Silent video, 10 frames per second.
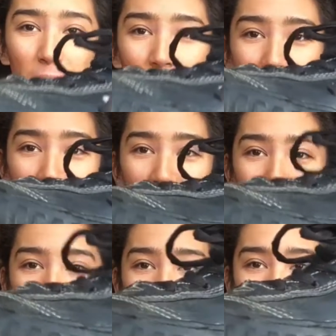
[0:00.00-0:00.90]
because I
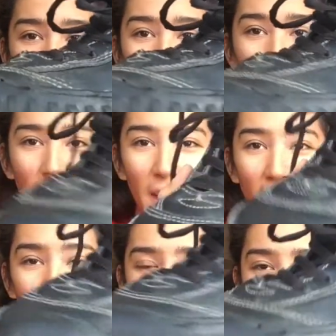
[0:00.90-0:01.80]
am a pitcher, so they
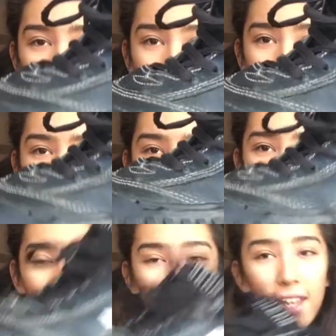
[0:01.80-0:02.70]
have the pitching toe
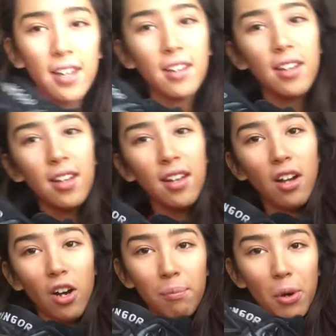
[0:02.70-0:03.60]
on it,
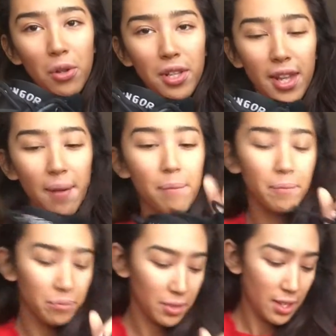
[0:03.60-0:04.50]
on both of them.
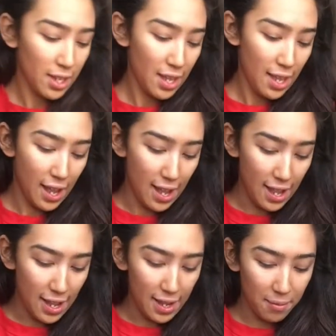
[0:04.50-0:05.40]

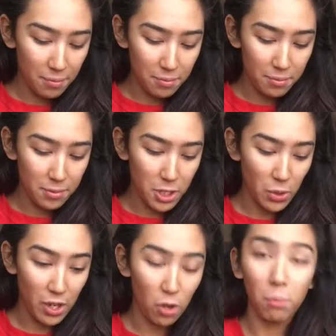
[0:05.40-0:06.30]

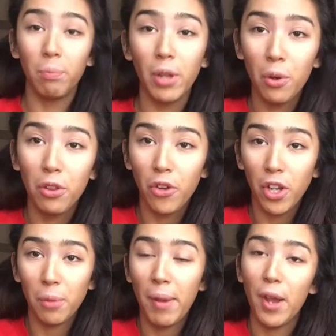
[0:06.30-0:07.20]
So I don't blow through
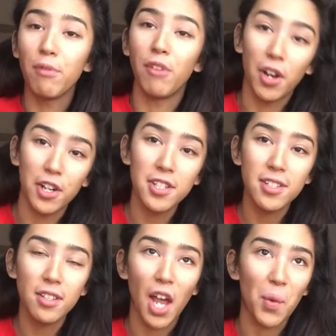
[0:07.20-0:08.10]
another pair of
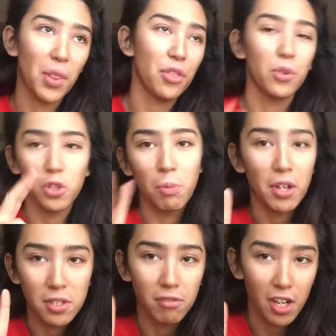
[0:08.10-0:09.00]
runners. I went through two
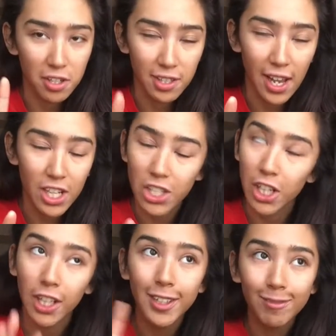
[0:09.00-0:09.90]
pairs of runners last
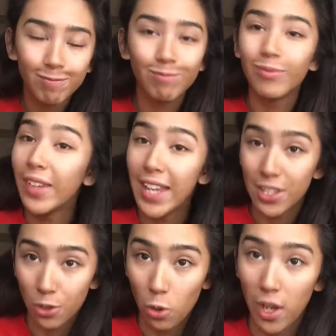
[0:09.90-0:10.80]
year.
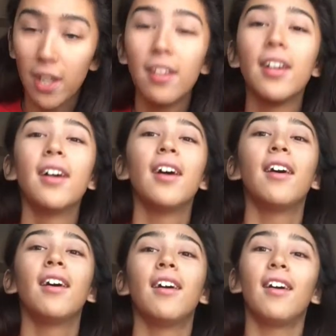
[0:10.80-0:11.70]
It's annoying,
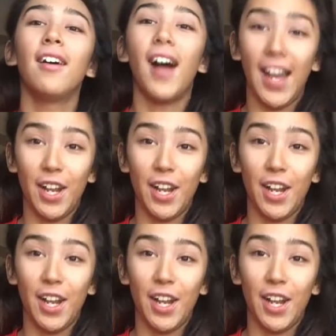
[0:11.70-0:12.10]
I